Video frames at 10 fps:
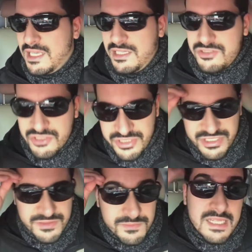And
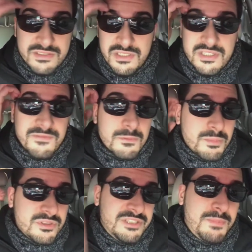it's a different
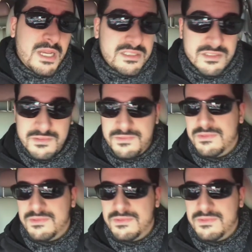perspective